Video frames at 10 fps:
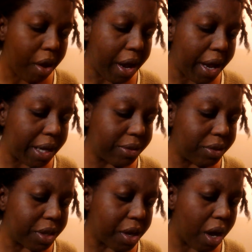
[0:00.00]
And
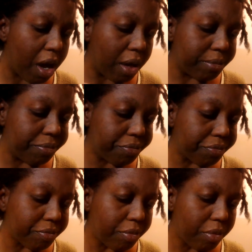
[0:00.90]
the,
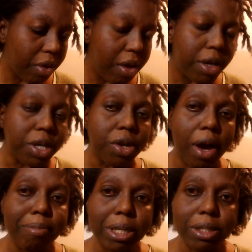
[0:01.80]
you know,
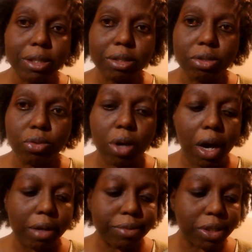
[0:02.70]
I meant
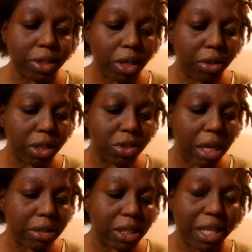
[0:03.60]
to tell you that you
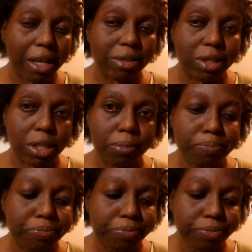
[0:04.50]
had to taste it.
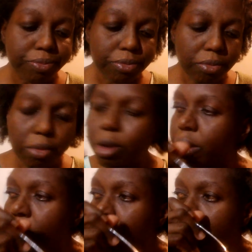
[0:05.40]

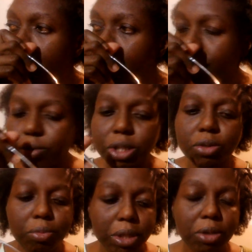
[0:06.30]
When
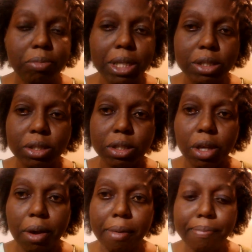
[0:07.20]
you mix
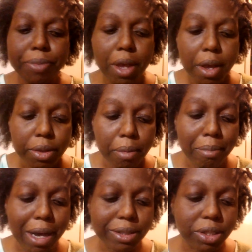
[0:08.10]
the
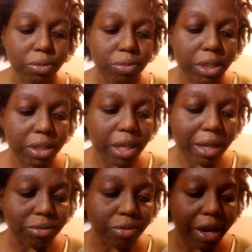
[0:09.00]
masa with
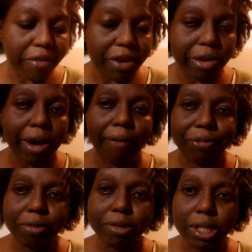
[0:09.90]
the gravy, you have
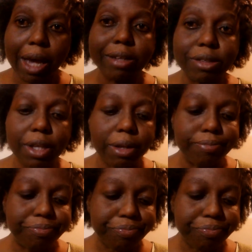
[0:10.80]
to taste it